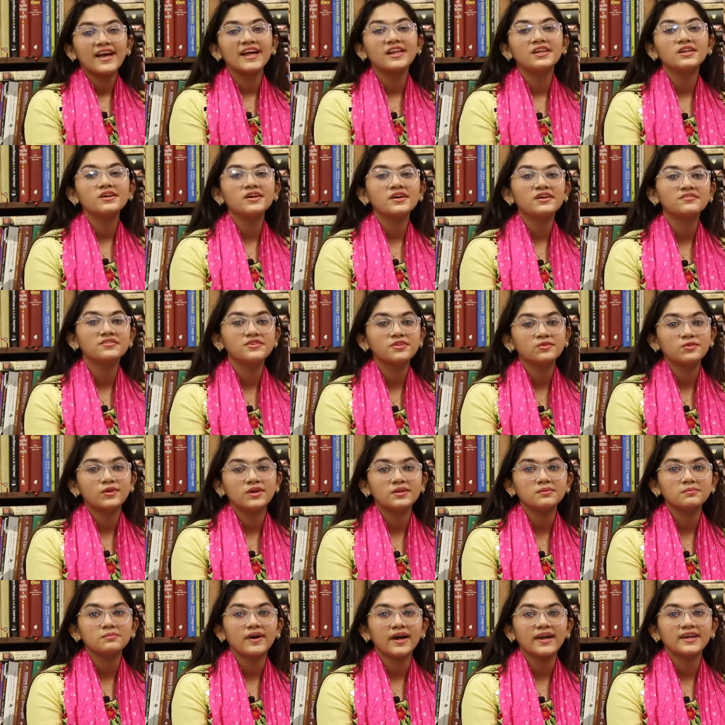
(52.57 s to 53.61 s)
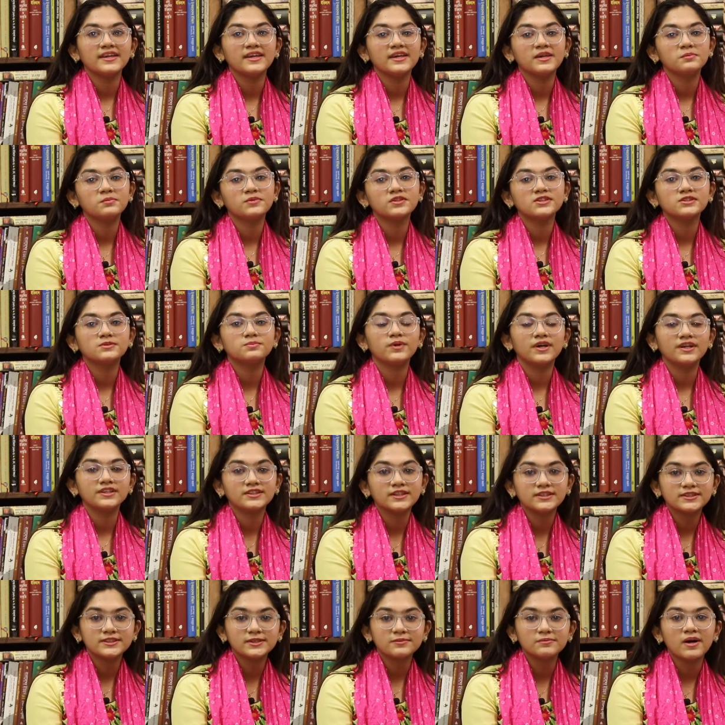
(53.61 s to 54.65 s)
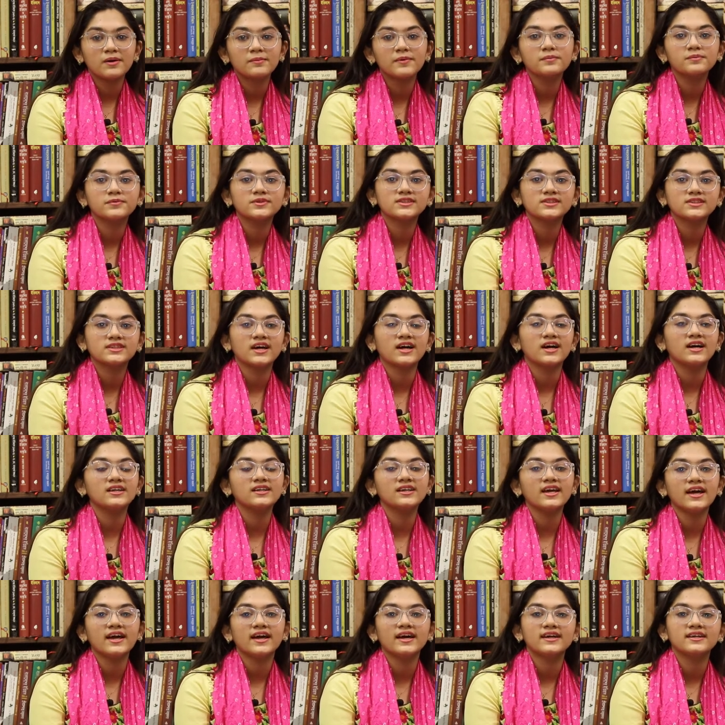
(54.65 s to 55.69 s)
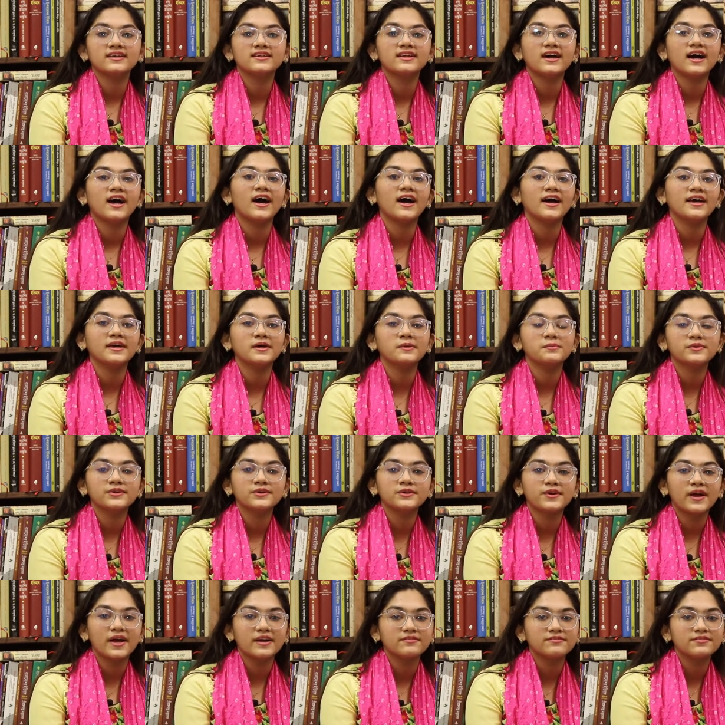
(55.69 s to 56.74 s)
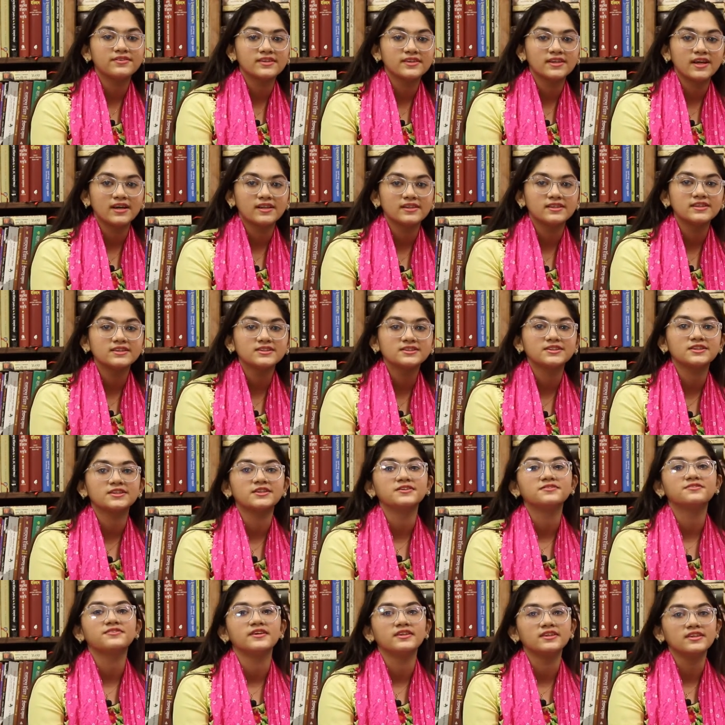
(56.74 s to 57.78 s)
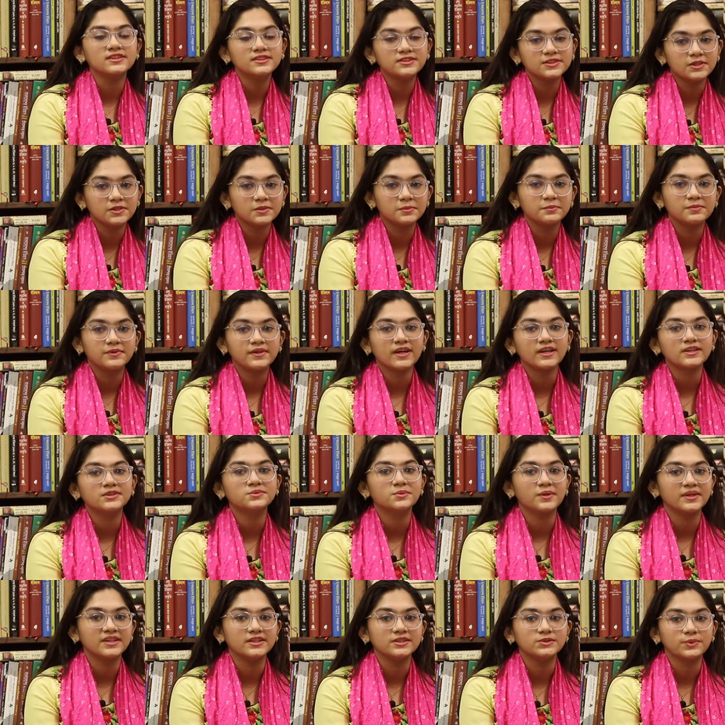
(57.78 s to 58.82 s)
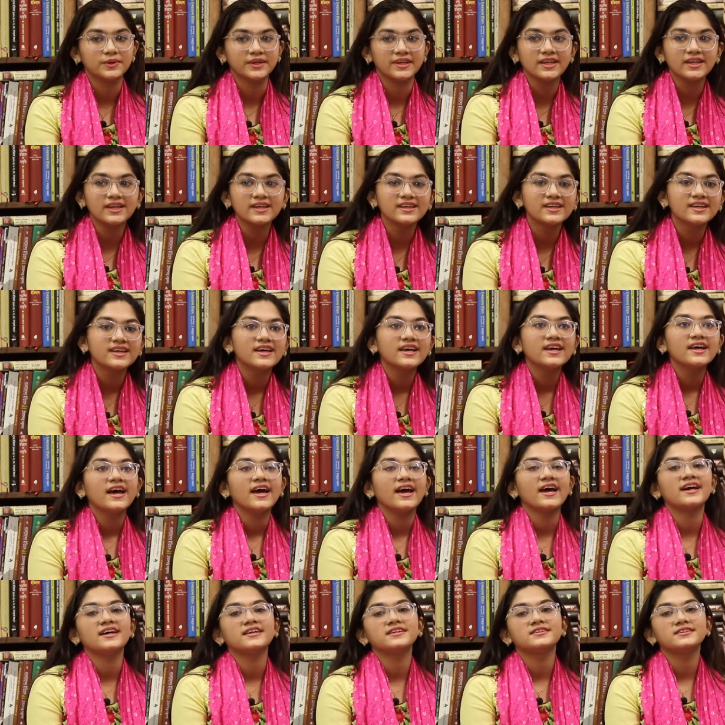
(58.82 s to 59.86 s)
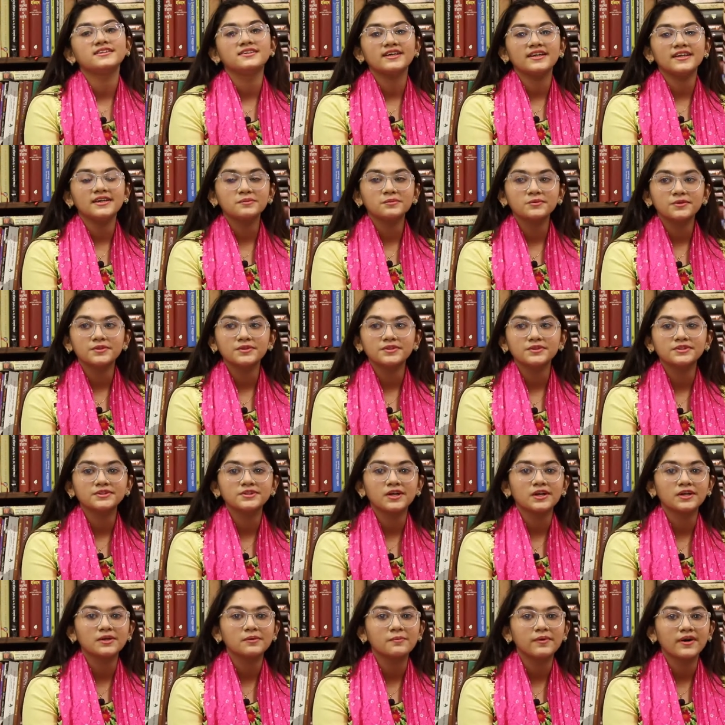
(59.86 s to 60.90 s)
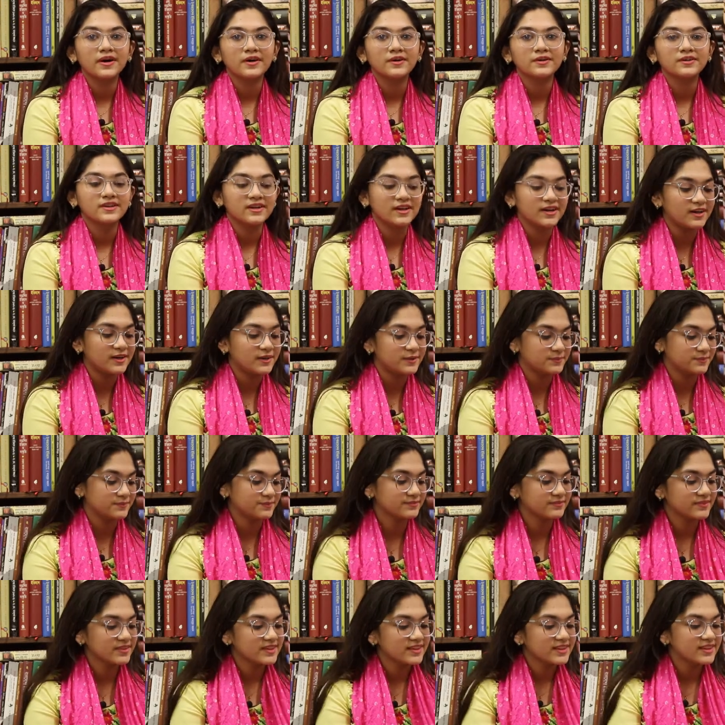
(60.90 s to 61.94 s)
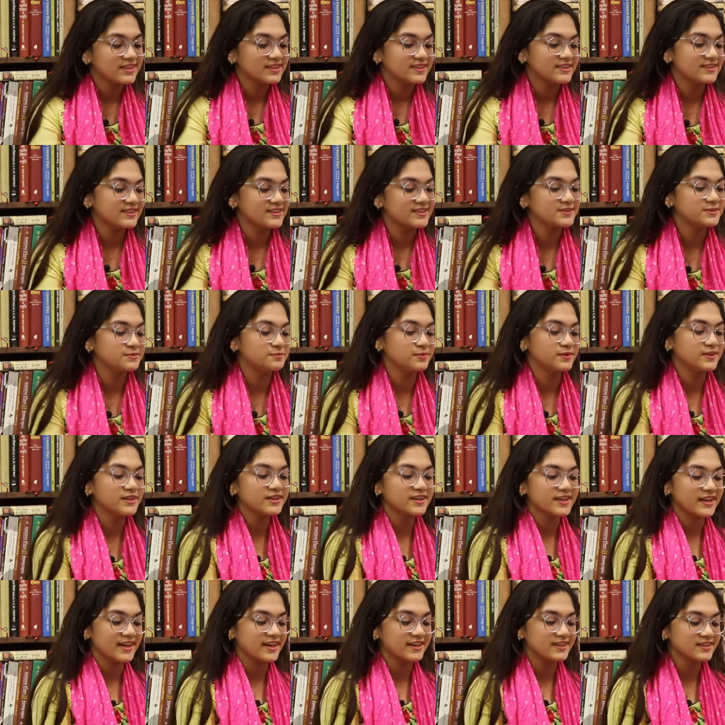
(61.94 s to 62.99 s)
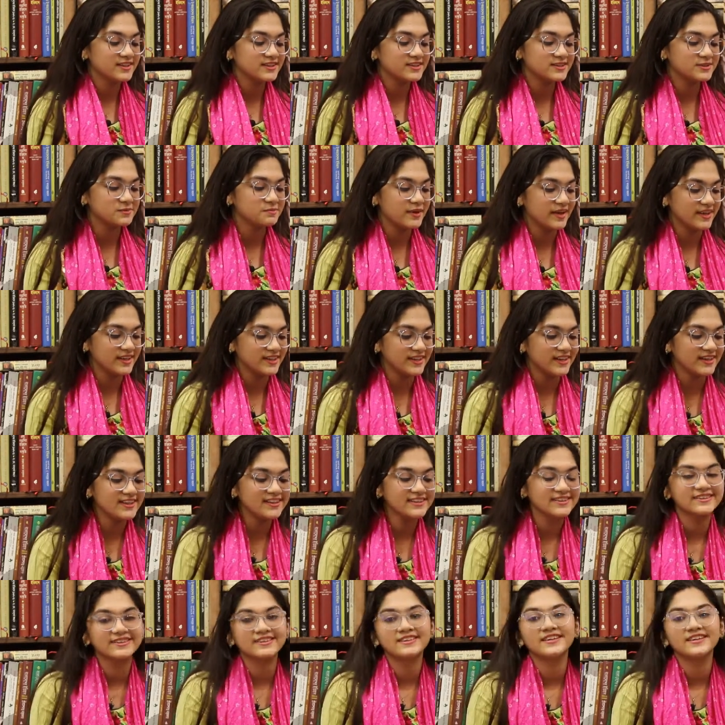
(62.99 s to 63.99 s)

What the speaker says: Hello everyone, my name is Mayeeshat Shamama Muskan, and I am a grand finalist of English Olympiad 2020. And today I'm going to talk about this book, English Mania.